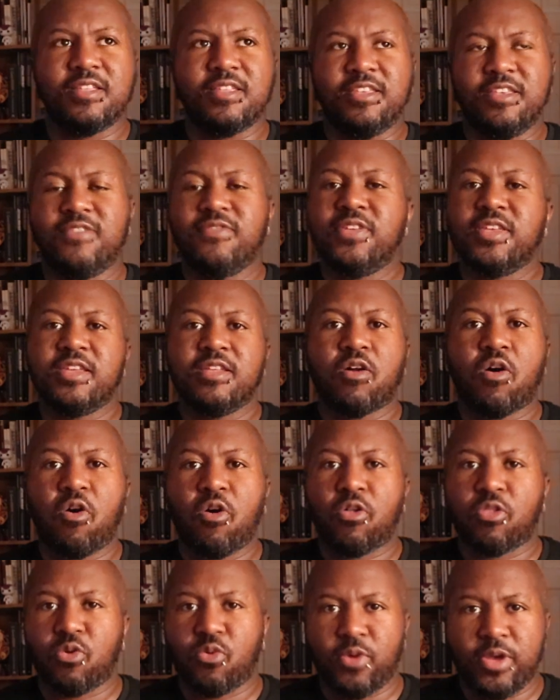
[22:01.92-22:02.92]
Giving it
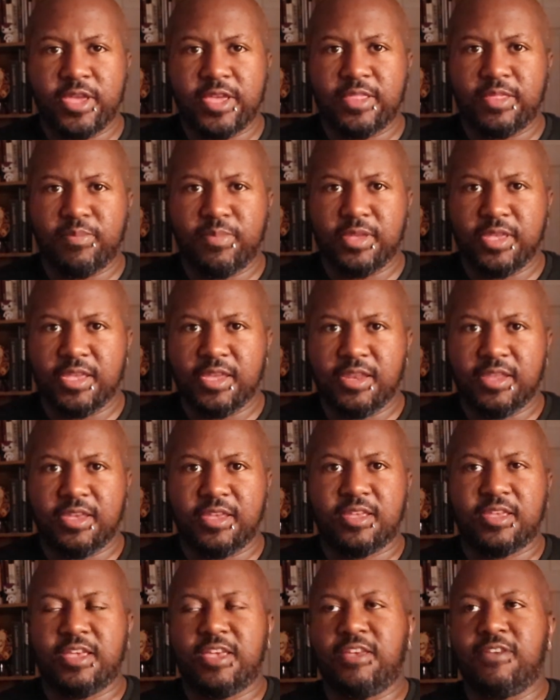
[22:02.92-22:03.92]
all away at the
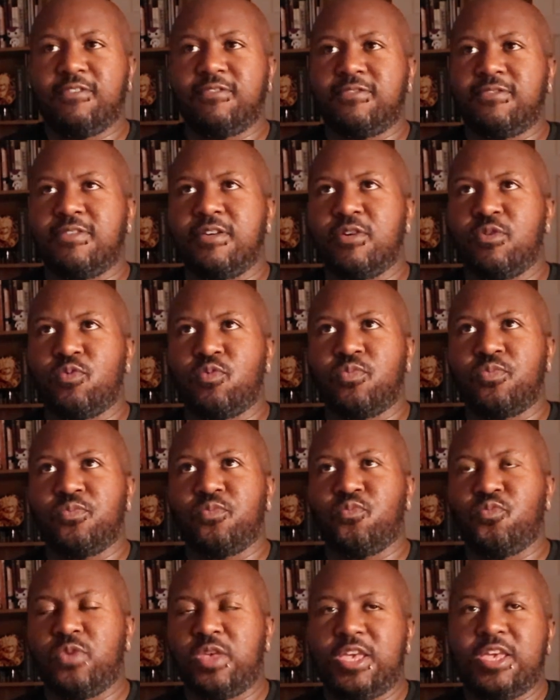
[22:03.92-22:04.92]
beginning, if
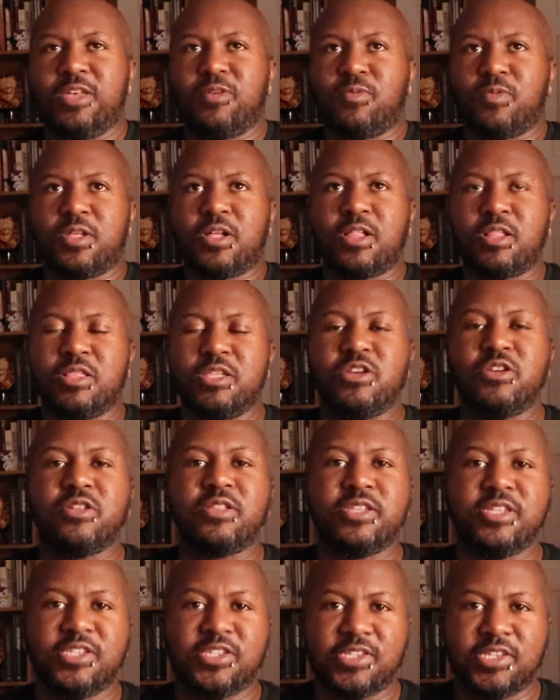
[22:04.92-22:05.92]
it
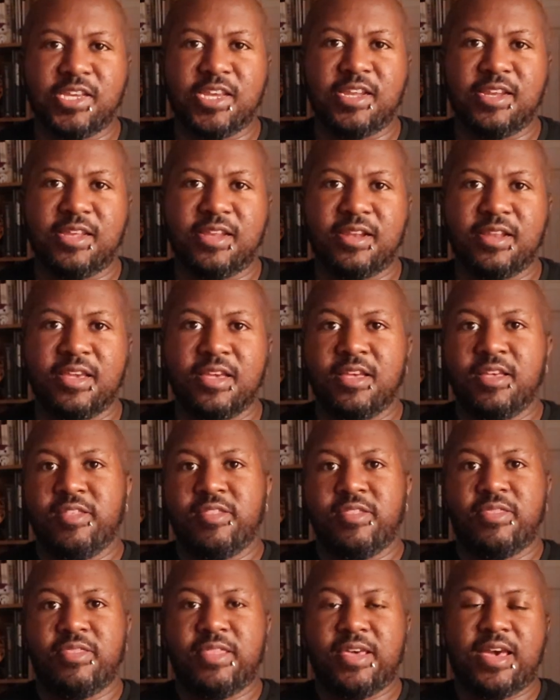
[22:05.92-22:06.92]
clearly stated
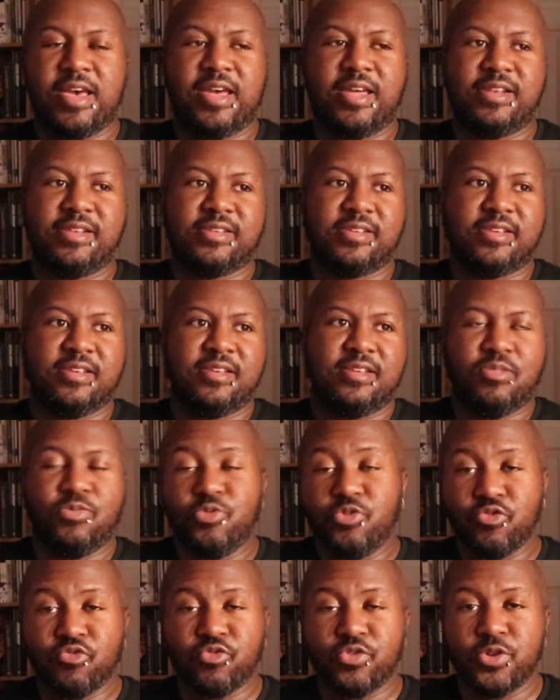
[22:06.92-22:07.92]
that
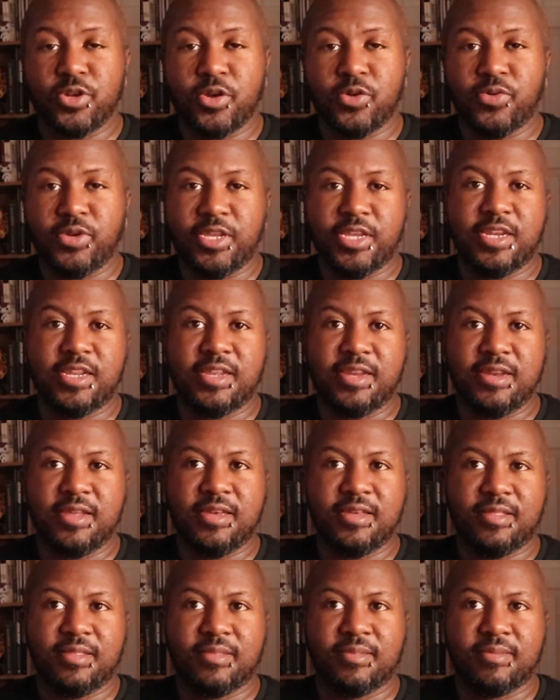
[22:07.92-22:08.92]
Naruto needed
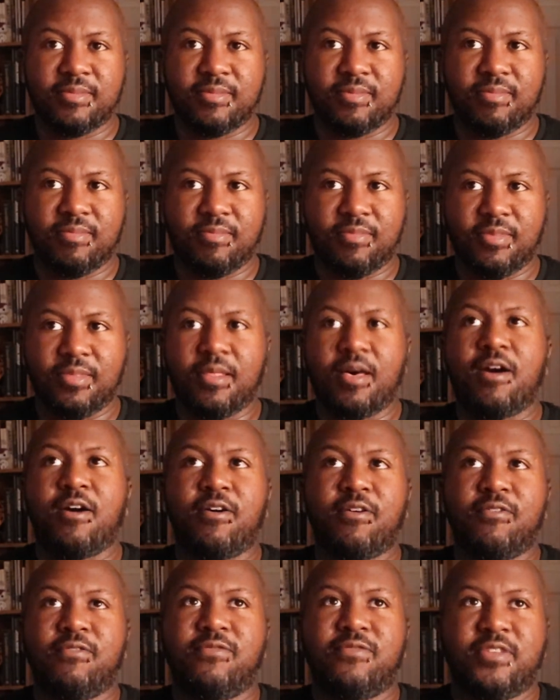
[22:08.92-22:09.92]

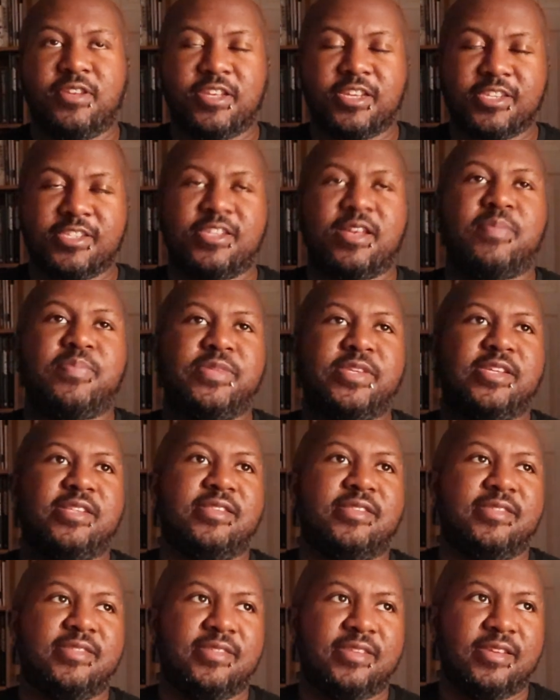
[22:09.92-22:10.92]
love and
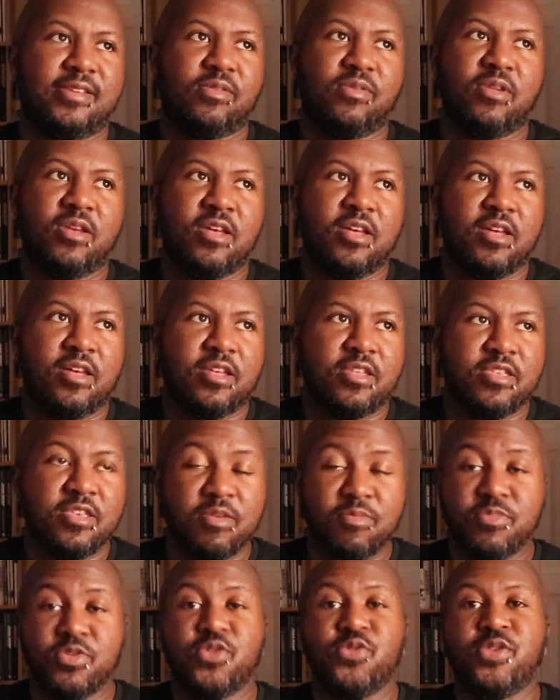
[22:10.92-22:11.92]
acceptance and
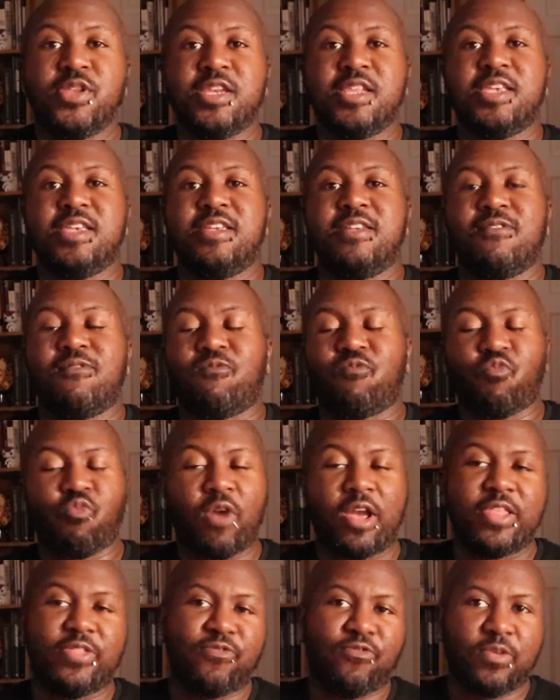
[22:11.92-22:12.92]
community
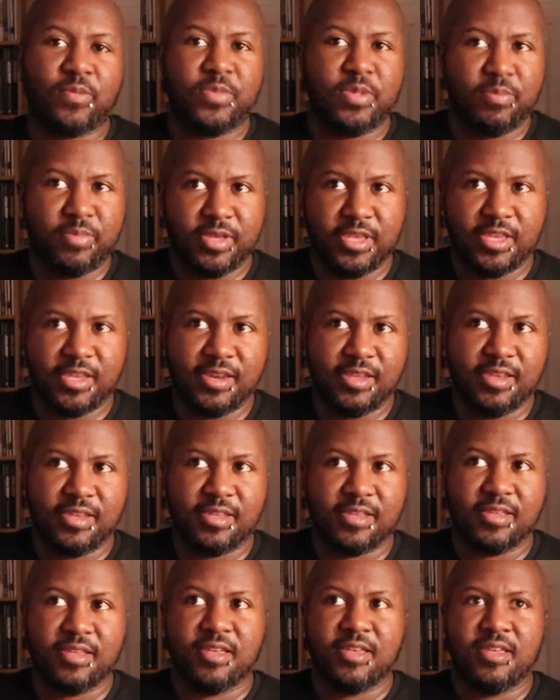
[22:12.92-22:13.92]
right from the
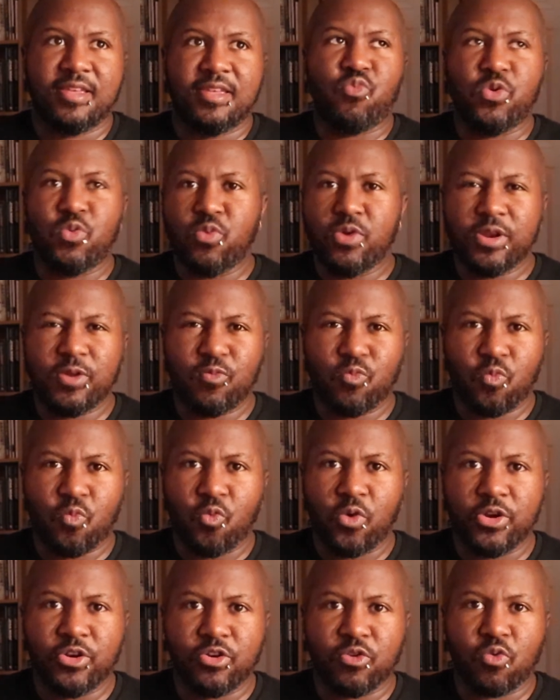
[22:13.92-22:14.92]
beginning, we wouldn't
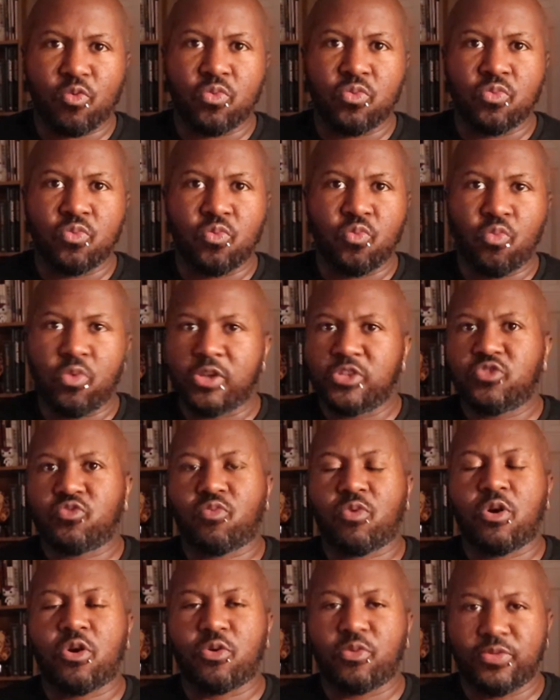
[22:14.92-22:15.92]
wonder what's
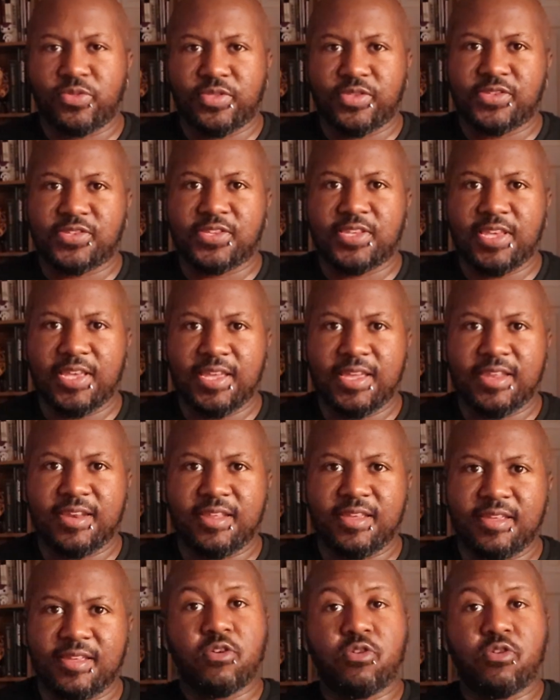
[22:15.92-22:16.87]
wrong with this kid.